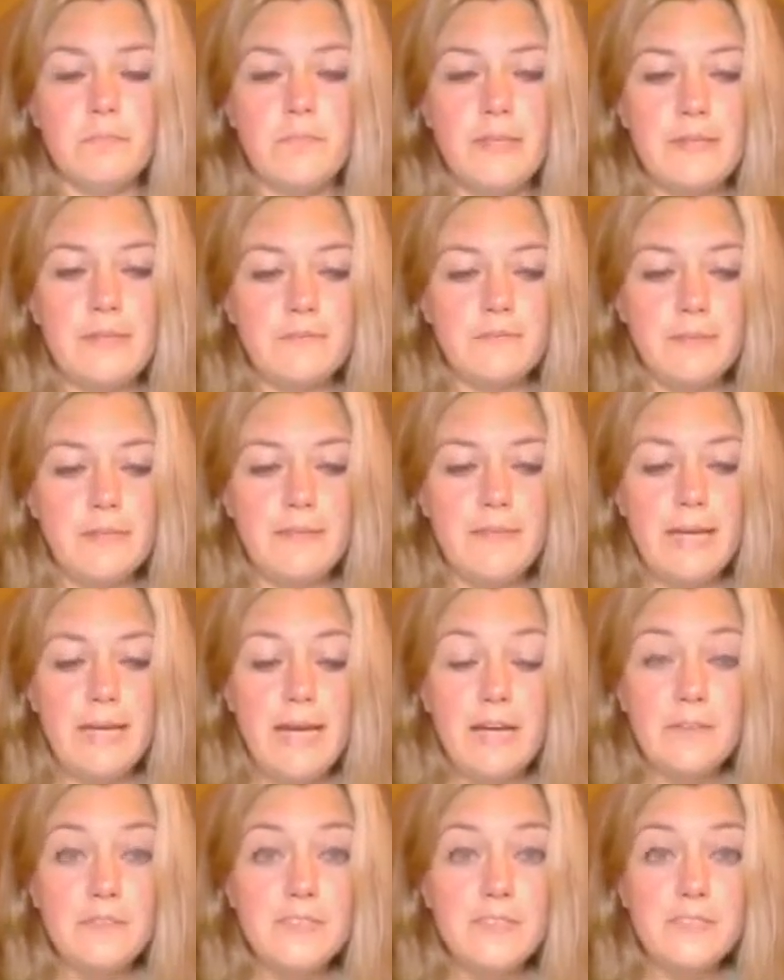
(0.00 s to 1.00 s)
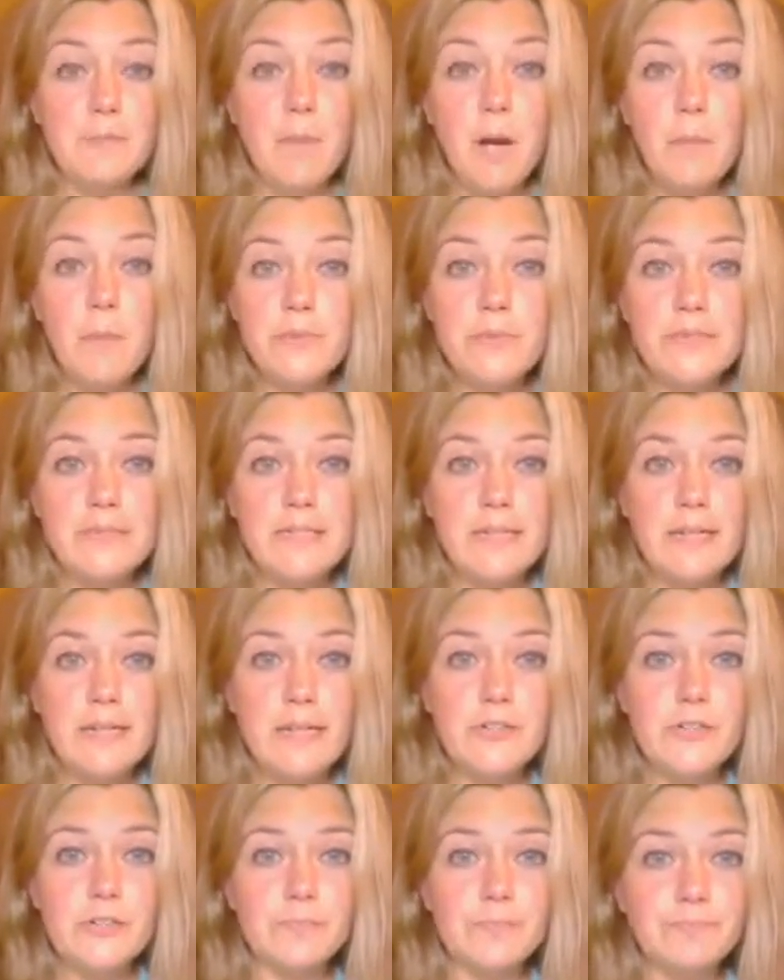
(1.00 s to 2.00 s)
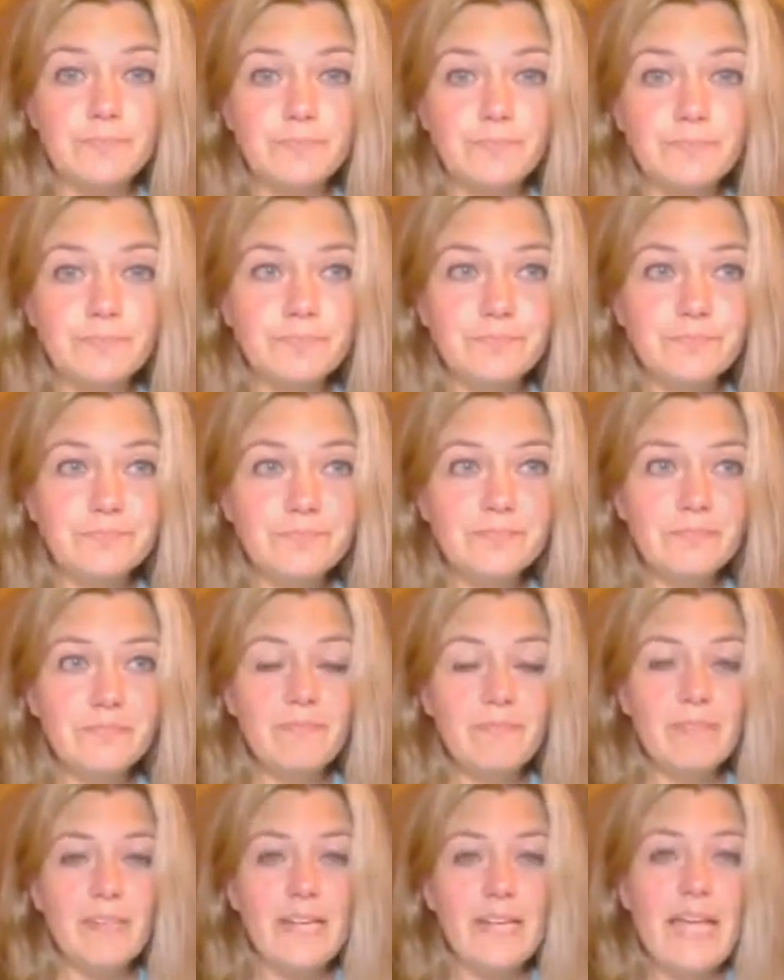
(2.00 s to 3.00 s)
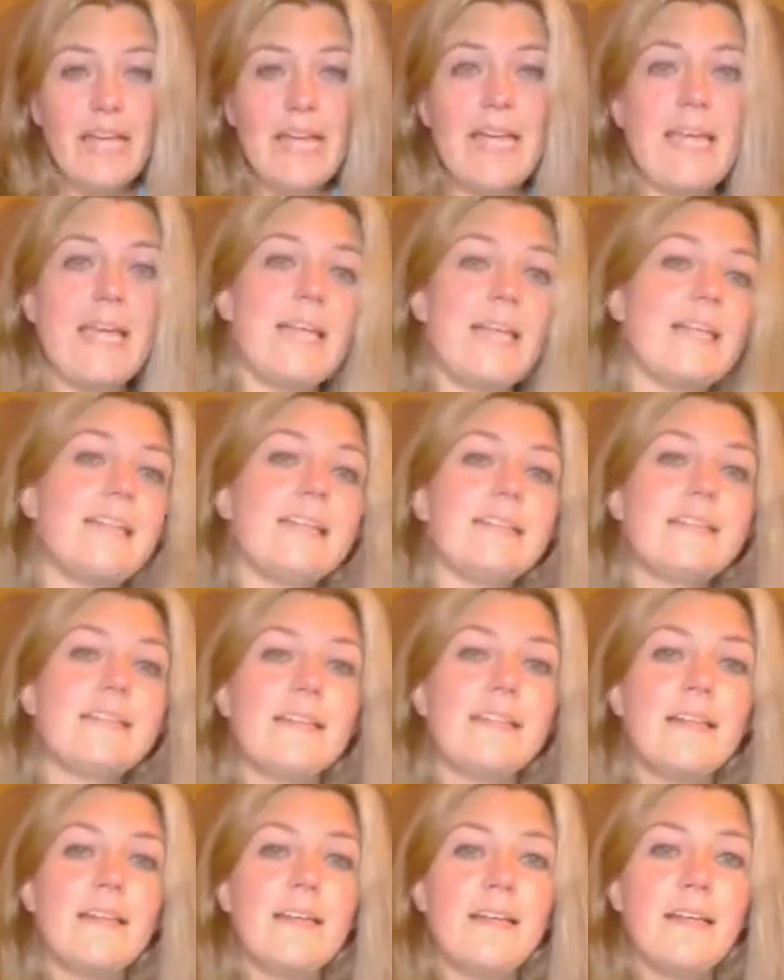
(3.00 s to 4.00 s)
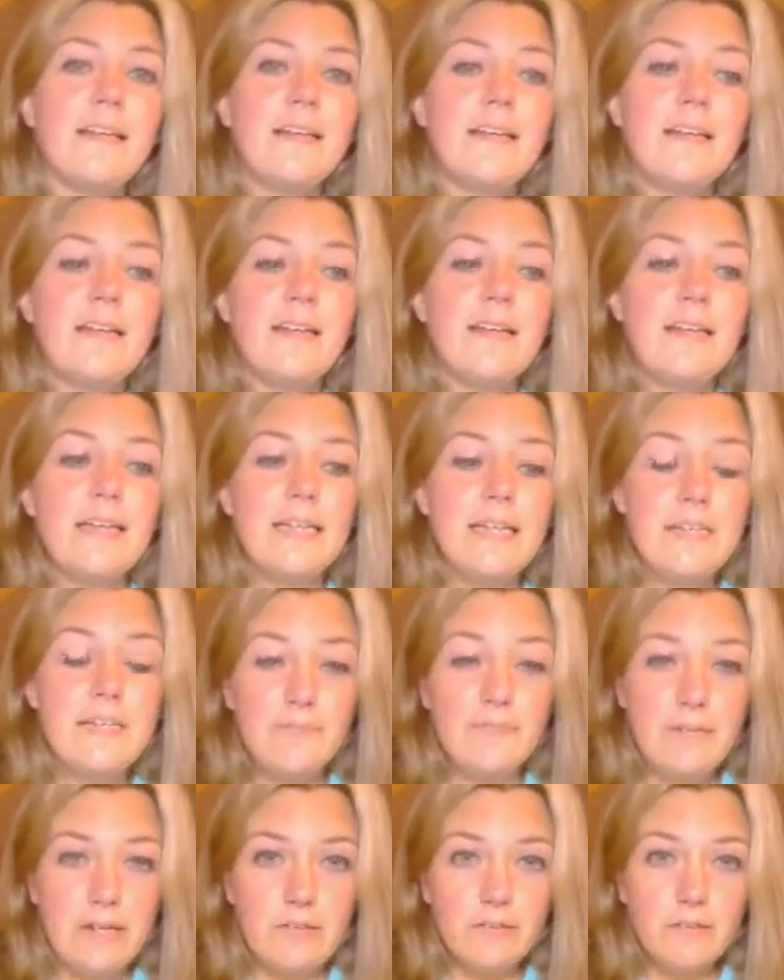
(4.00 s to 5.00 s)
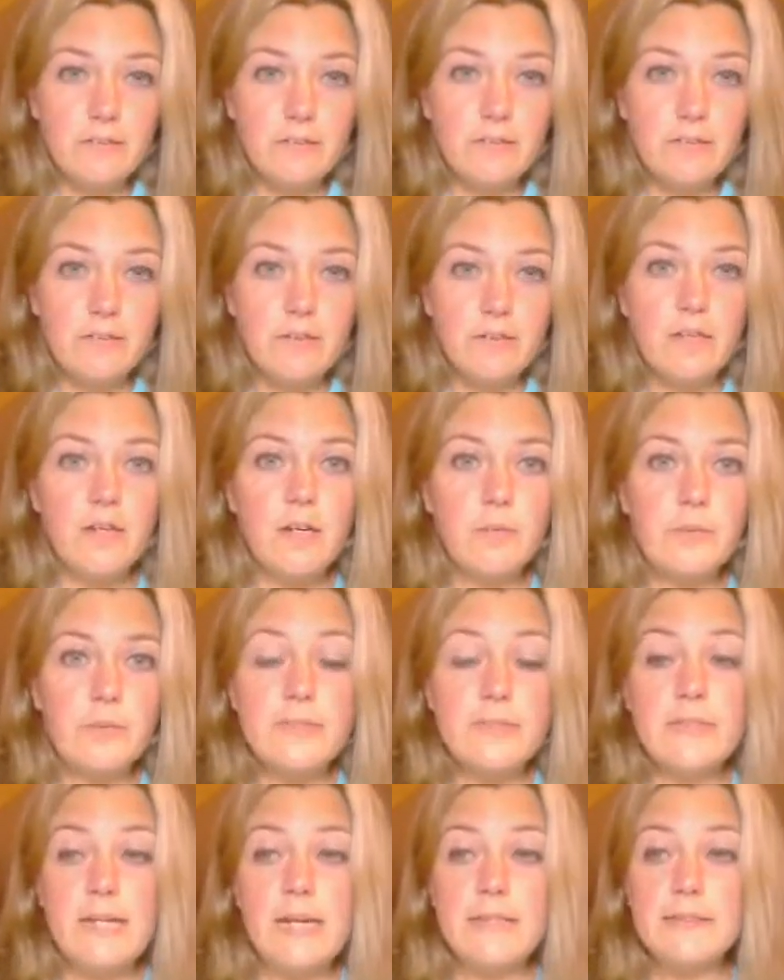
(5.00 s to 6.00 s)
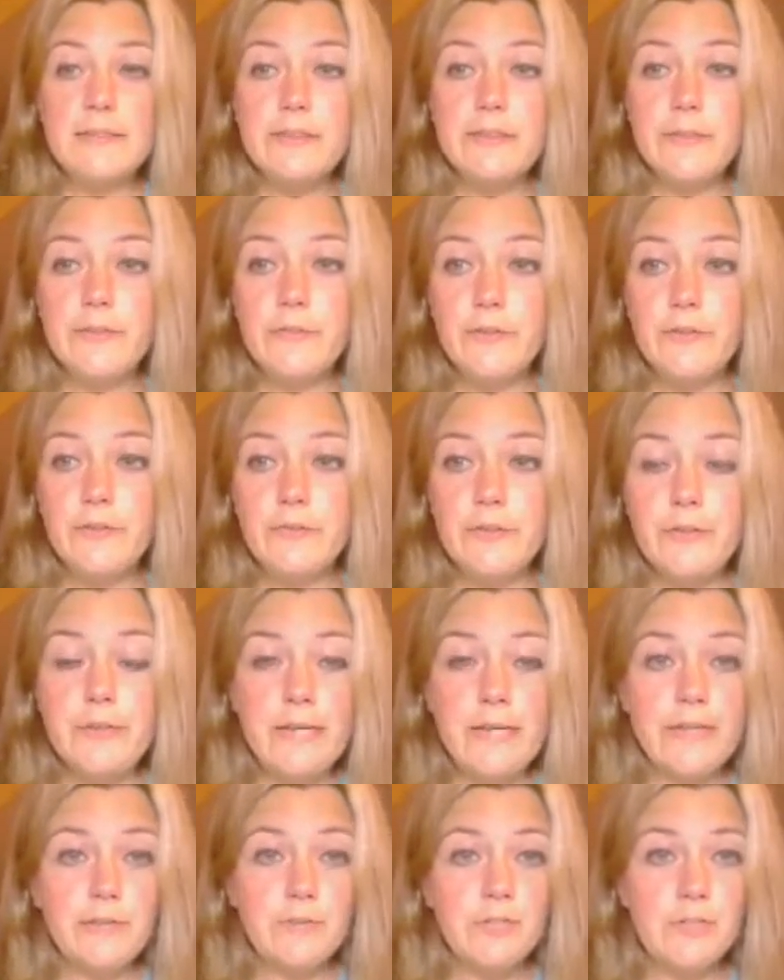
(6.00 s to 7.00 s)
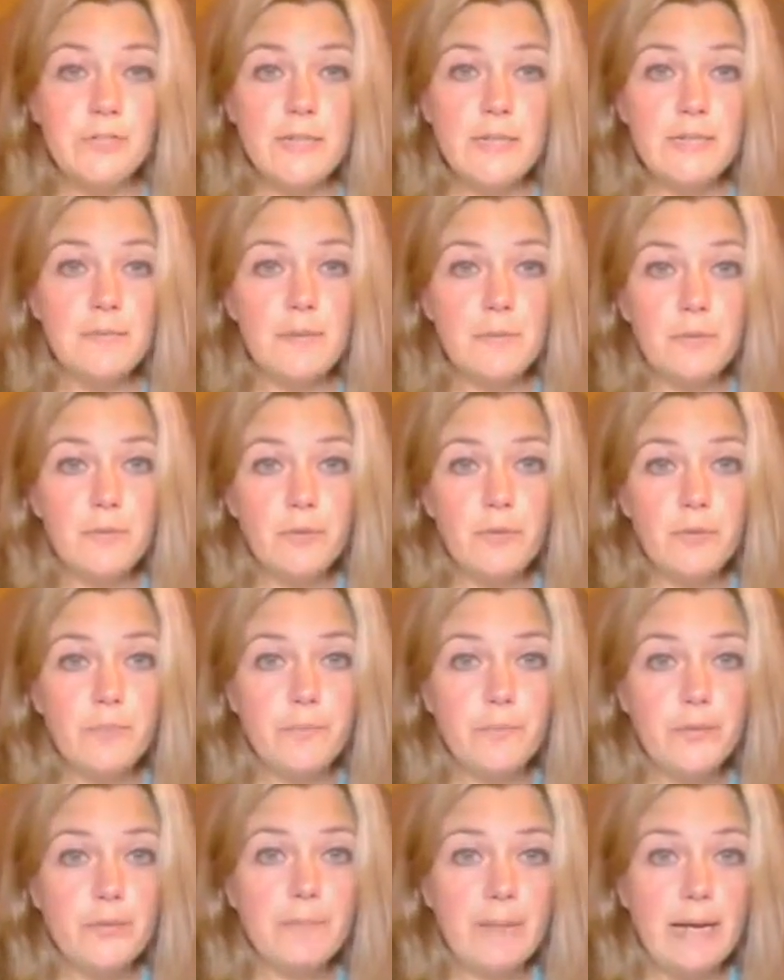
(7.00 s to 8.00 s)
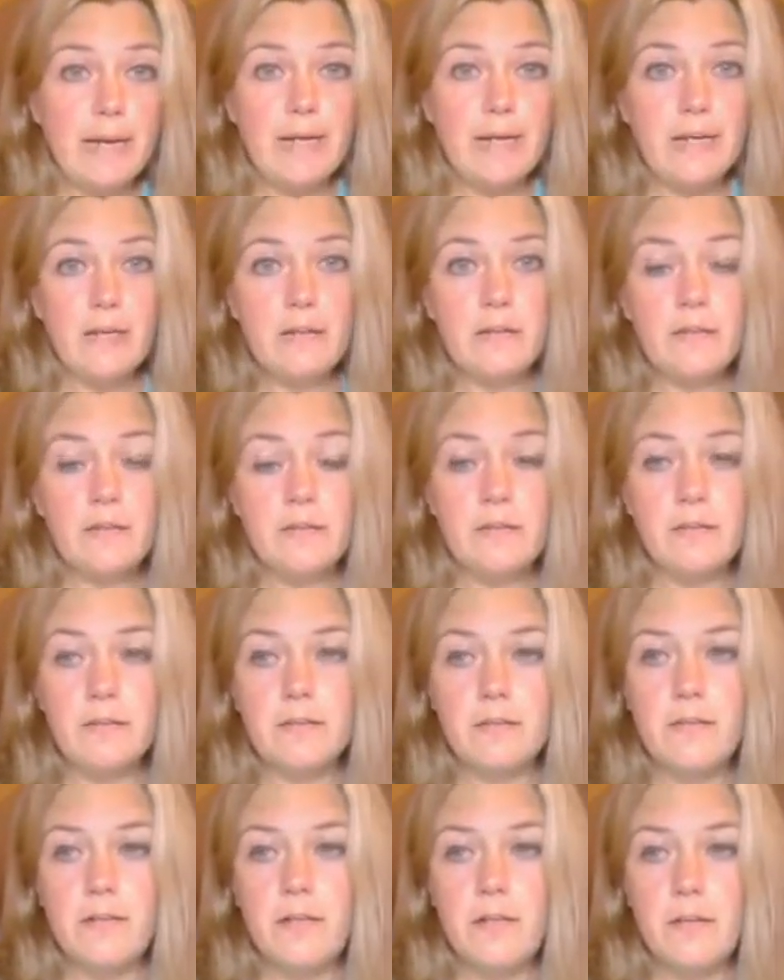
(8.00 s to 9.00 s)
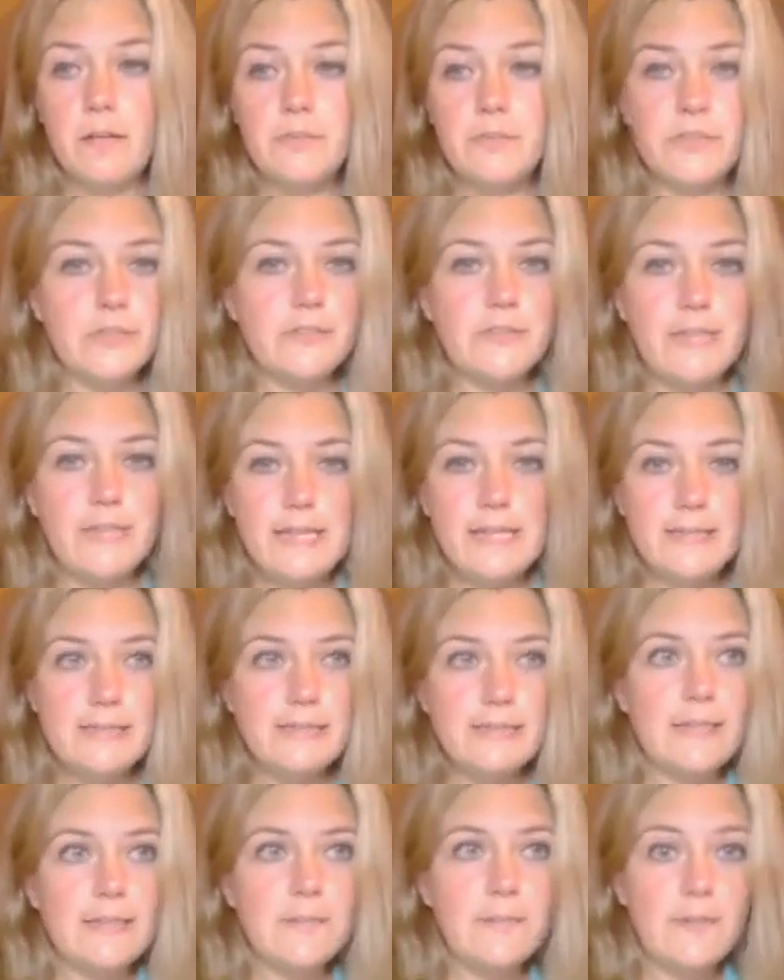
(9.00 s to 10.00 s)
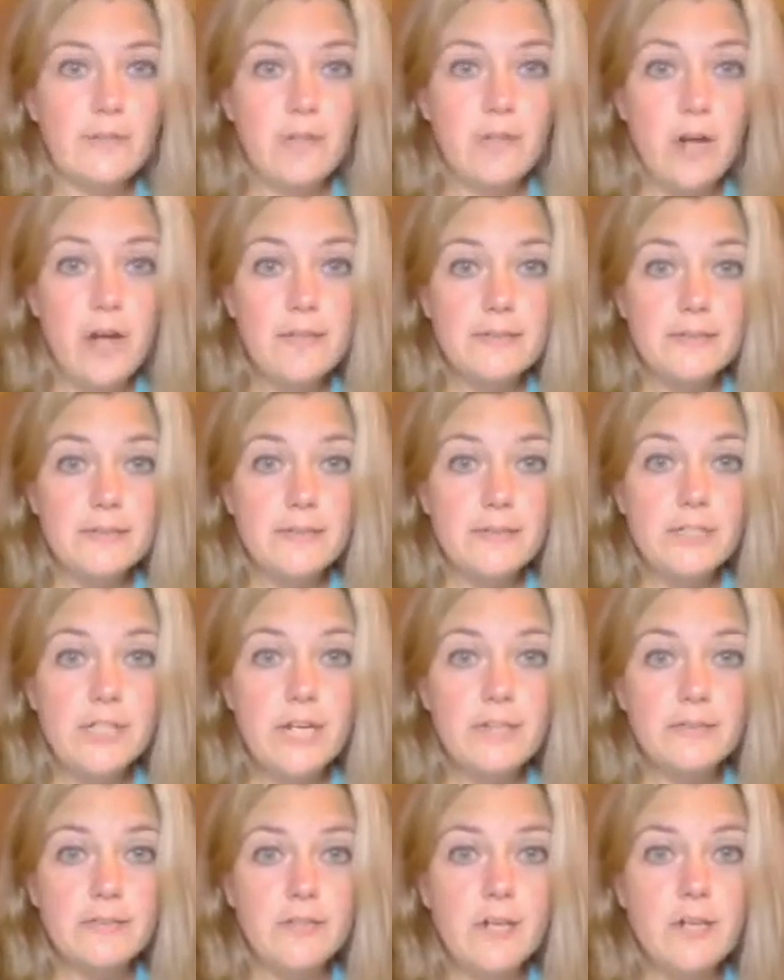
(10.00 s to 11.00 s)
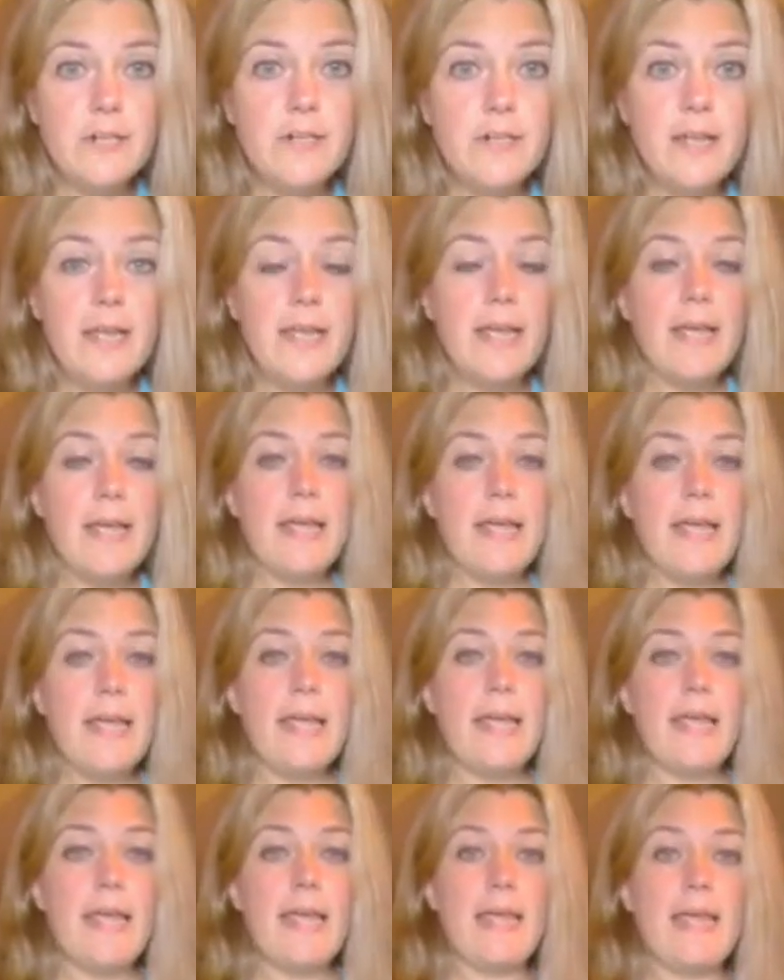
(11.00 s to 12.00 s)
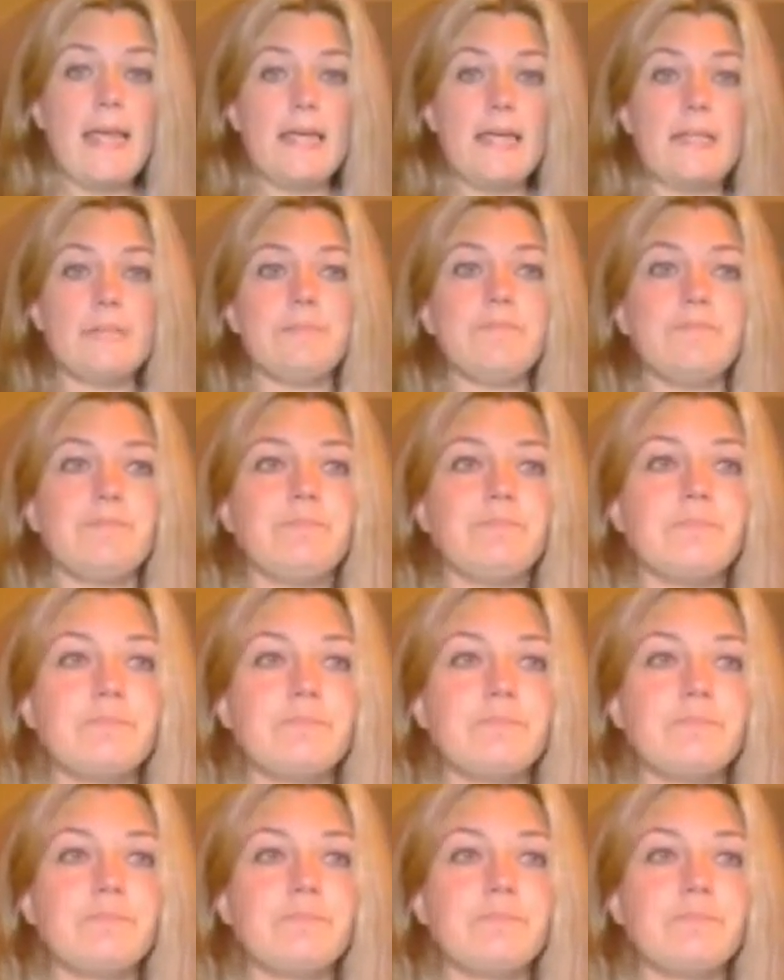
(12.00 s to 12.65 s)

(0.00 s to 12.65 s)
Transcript: they've been in that house since mom was a teenager. And he fell, was in the ICU for a few days, which makes people go pretty batty, just because they can't sleep and they're constantly checked on. And